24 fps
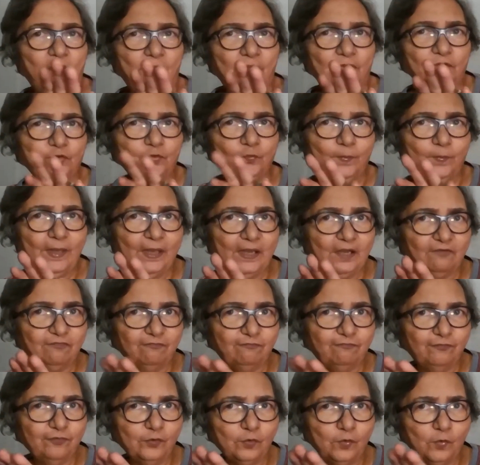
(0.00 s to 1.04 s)
You make a
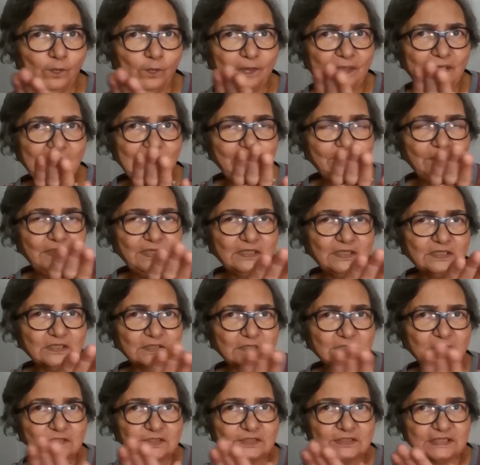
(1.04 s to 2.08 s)
few
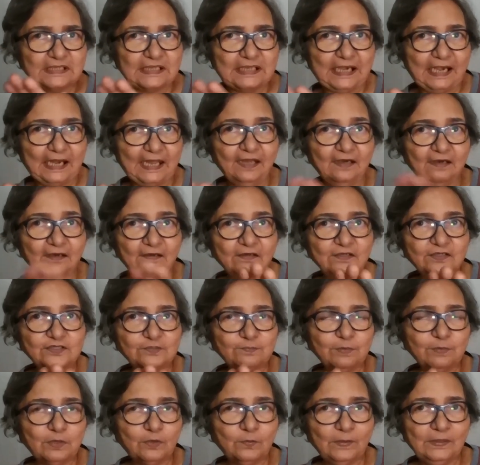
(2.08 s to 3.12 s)
millimeters clearance
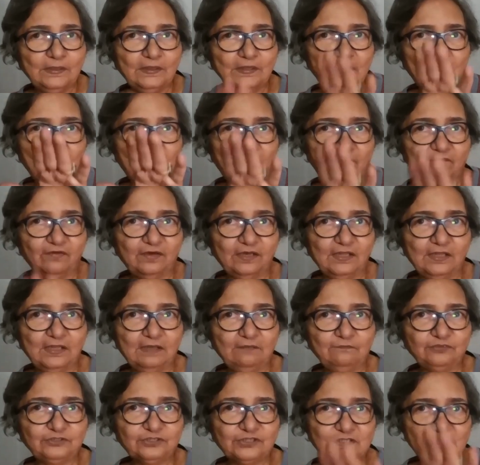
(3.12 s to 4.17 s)
between the covering
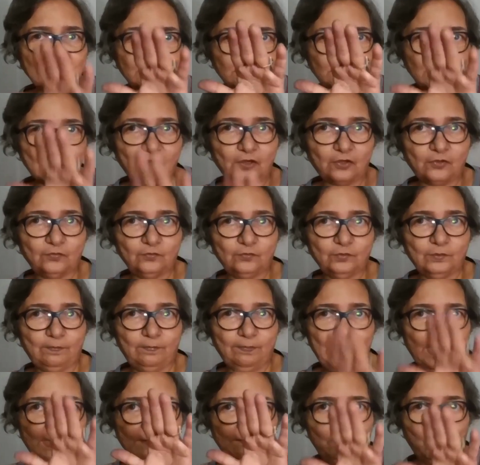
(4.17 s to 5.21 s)
which is stuck to the
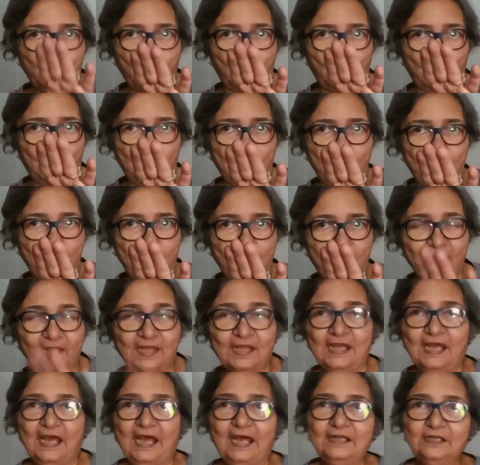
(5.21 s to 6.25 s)
bone.
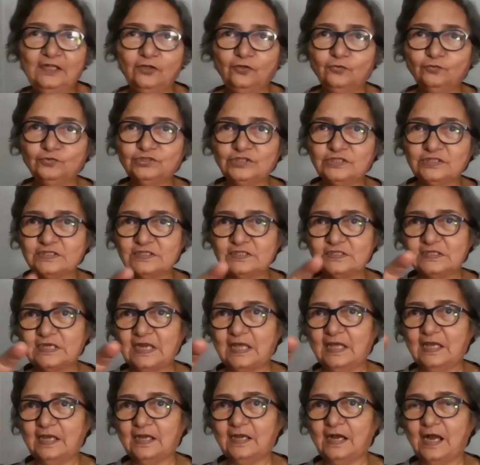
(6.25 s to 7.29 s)
And then you just
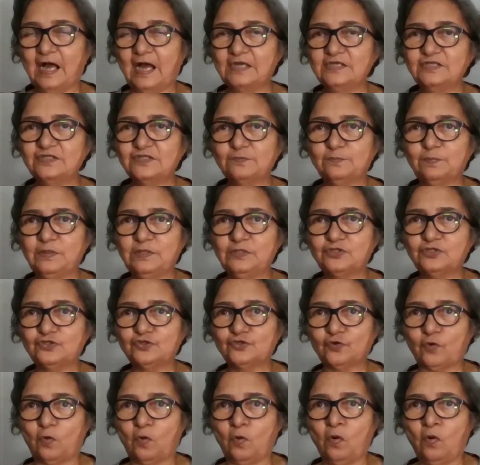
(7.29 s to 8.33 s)
take a high-speed
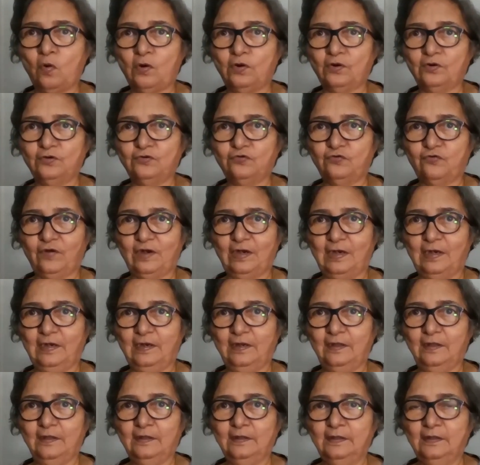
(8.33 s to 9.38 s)
saw or a drill
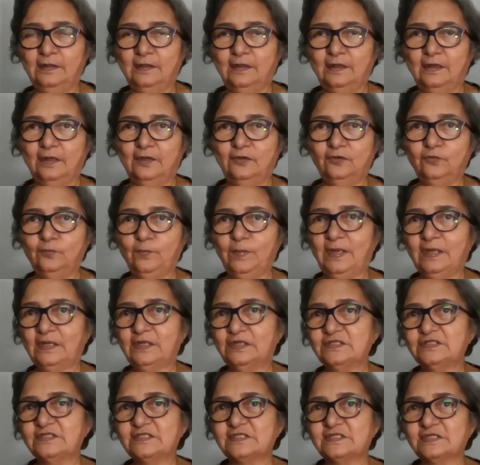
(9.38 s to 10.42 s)
and you make a
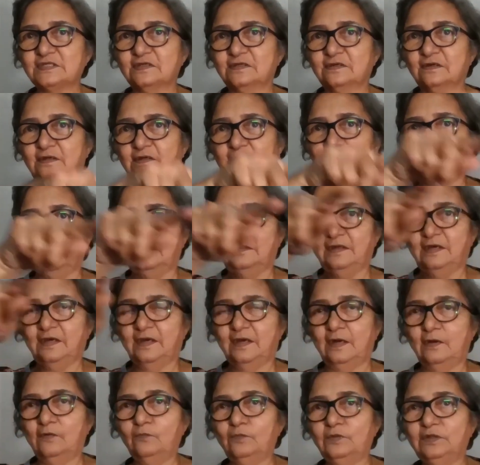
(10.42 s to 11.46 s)
circle
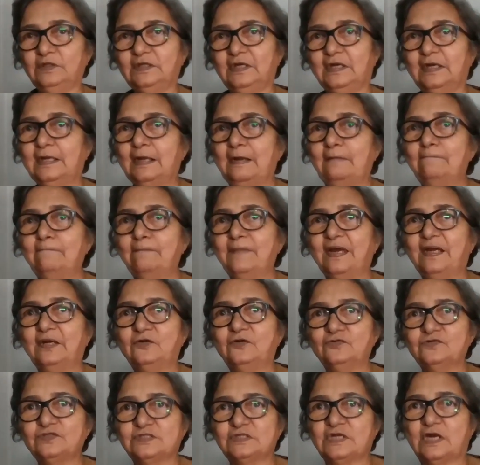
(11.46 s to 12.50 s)
around it and come back
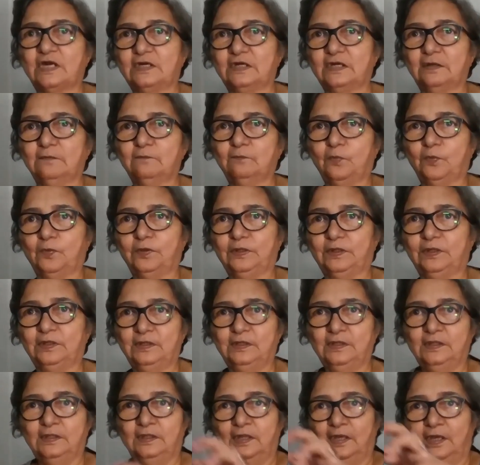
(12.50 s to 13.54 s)
to starting point.
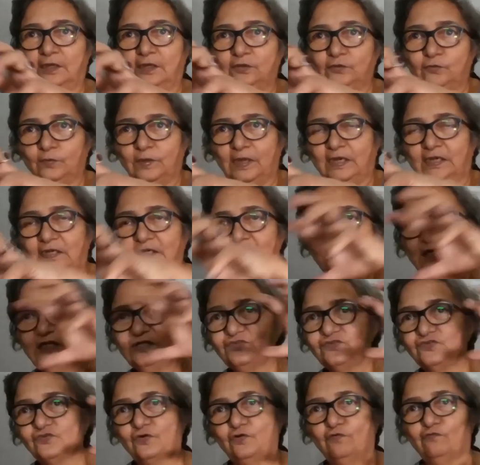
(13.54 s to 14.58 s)
And you get a
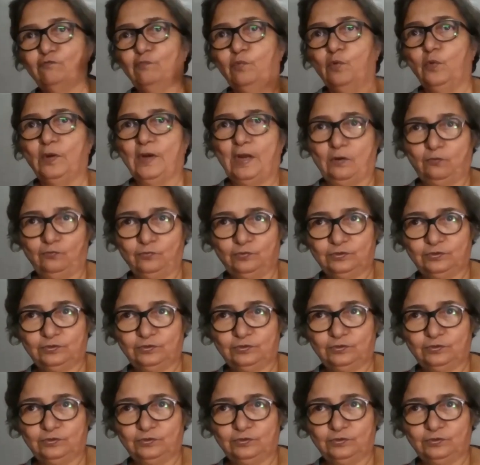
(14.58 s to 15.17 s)
disc of bone out.